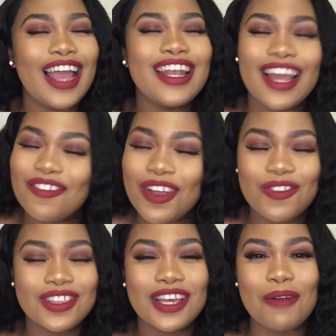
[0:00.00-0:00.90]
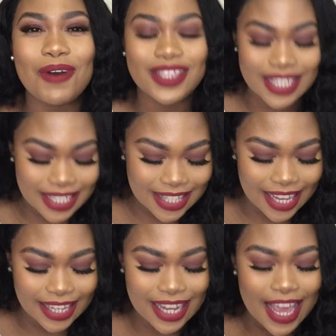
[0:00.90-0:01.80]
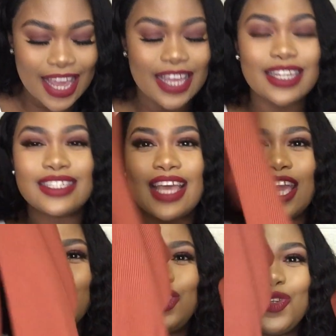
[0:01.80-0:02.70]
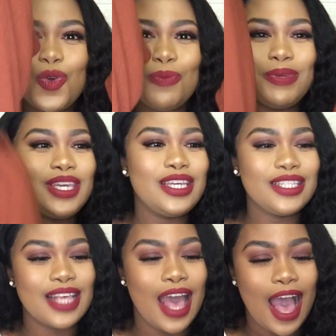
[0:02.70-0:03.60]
I love everything about this set. It is a two-piece.